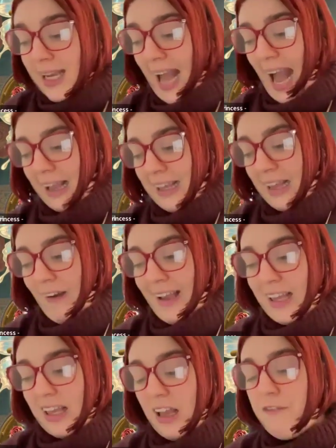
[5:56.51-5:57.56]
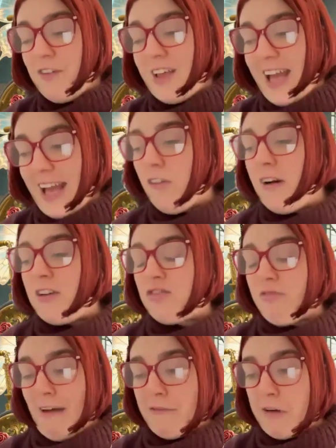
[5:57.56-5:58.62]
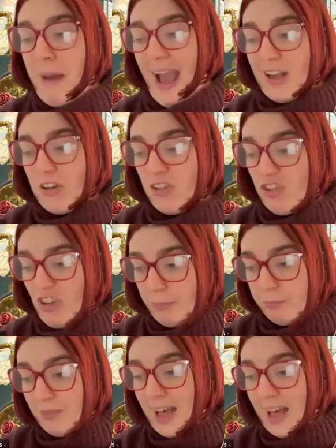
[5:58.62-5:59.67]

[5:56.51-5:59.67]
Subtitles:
Catalyst of the English Reformation.